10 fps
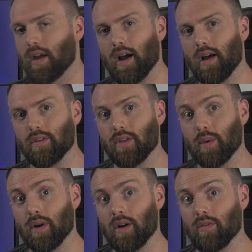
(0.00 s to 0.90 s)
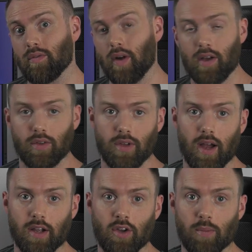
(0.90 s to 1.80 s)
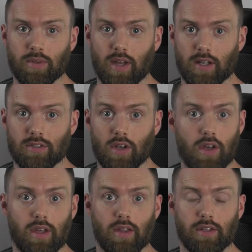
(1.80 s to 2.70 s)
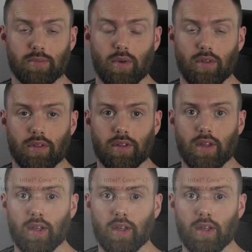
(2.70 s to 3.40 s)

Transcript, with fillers: as they were unveiled at Computex earlier this month.